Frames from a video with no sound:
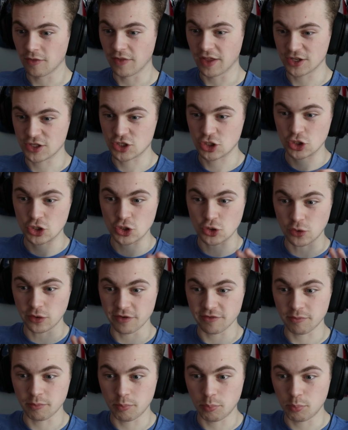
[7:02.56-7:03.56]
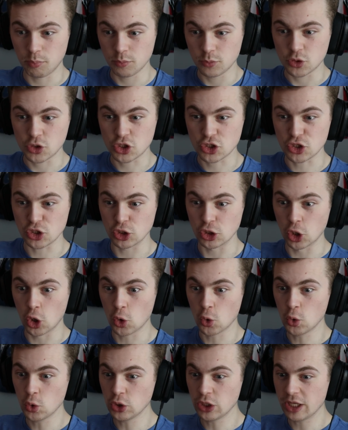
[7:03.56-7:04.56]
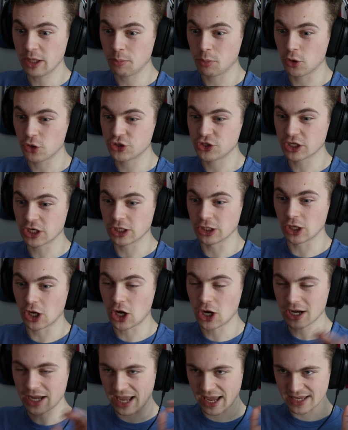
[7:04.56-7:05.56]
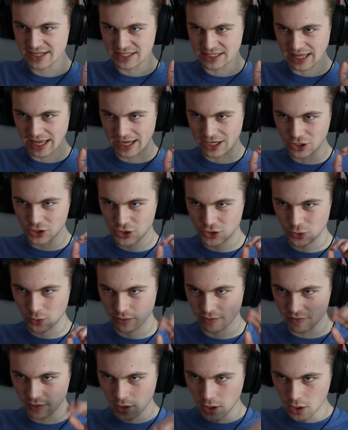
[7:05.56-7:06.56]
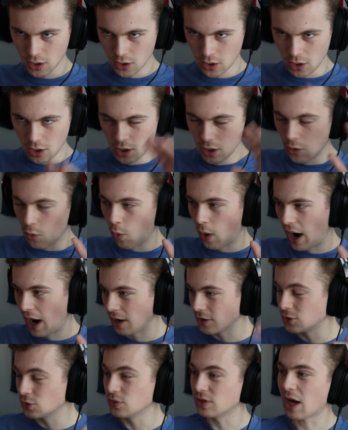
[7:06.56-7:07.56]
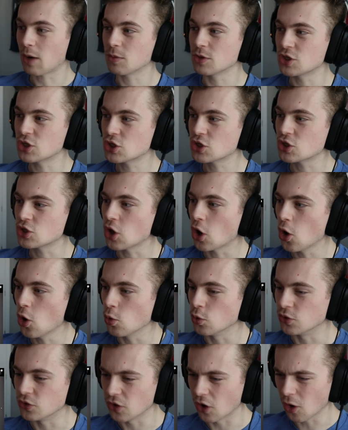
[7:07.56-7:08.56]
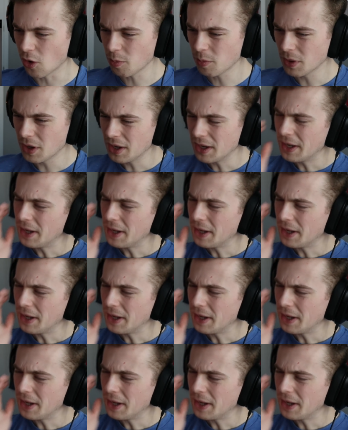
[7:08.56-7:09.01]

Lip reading: that's just sort of slowly pushing along as they just sort of, wow, dude, that was so dope.